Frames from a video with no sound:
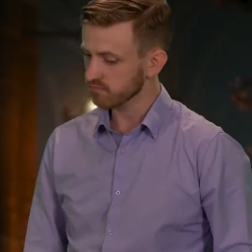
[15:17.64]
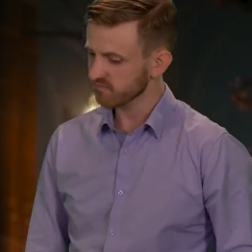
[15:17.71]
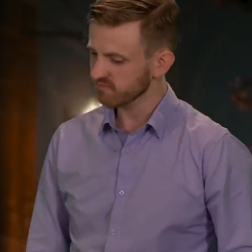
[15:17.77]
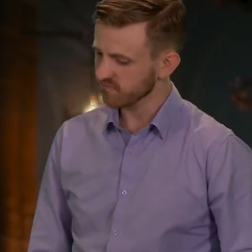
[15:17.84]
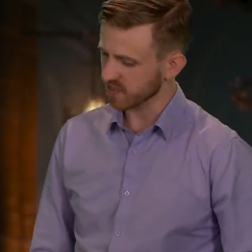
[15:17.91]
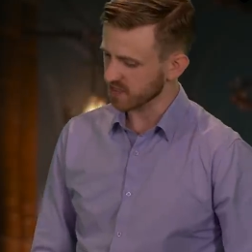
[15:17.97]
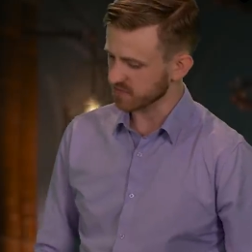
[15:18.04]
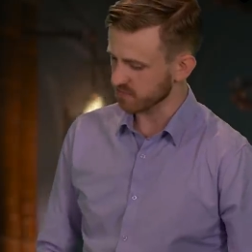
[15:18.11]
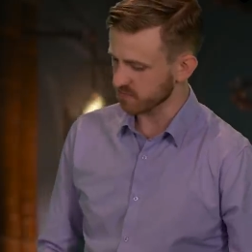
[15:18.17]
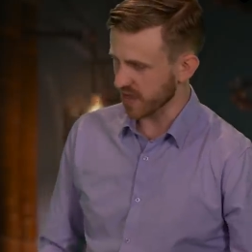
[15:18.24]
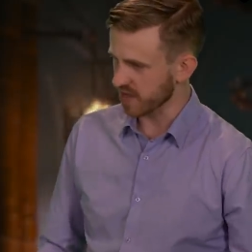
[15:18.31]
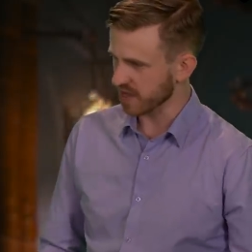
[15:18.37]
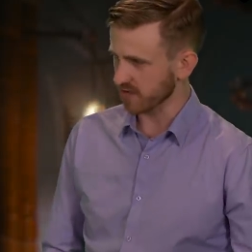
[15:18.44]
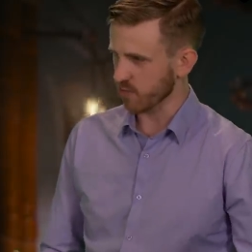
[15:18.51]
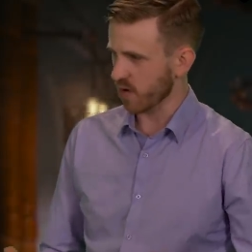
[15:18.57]
you got maximum. That's
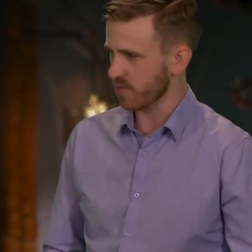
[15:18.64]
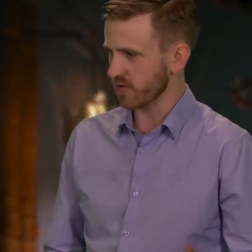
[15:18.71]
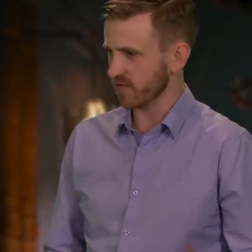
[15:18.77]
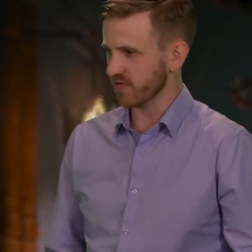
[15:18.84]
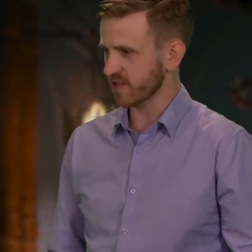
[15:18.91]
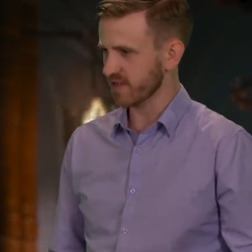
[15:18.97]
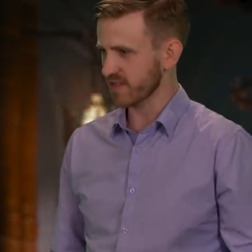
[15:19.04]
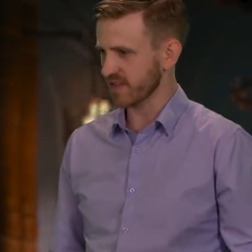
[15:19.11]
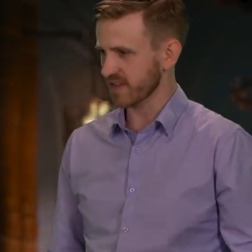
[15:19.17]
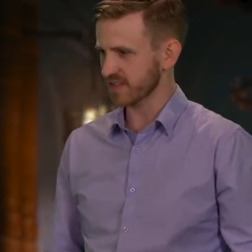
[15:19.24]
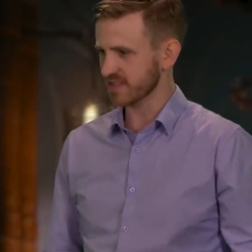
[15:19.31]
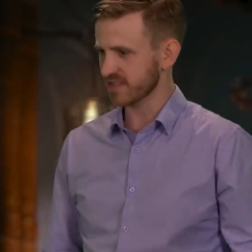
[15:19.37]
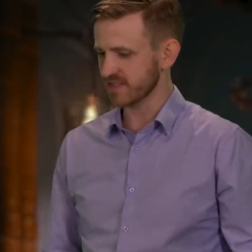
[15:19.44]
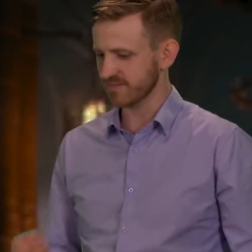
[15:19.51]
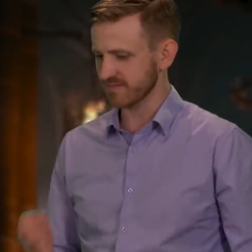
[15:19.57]
making weaponry
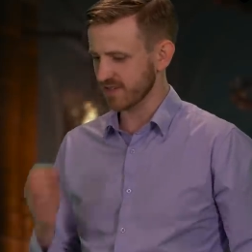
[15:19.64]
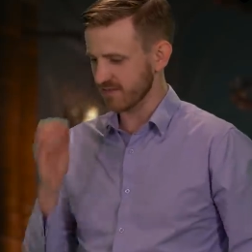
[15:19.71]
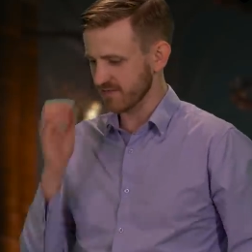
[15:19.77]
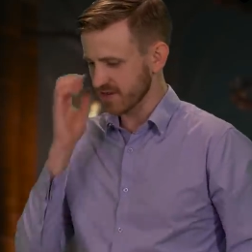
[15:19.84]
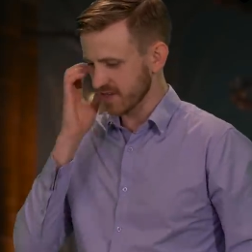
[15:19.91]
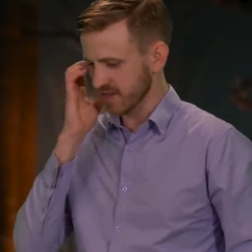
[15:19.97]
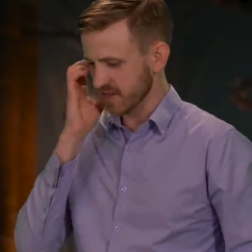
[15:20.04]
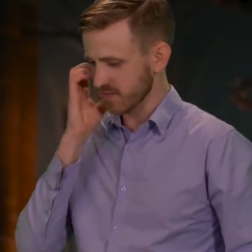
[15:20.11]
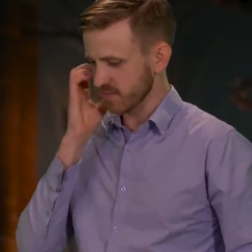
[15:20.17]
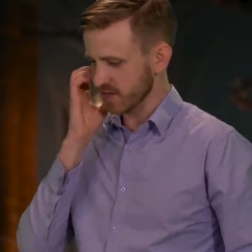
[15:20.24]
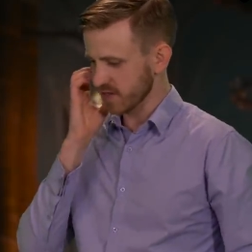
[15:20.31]
and things. Not really going to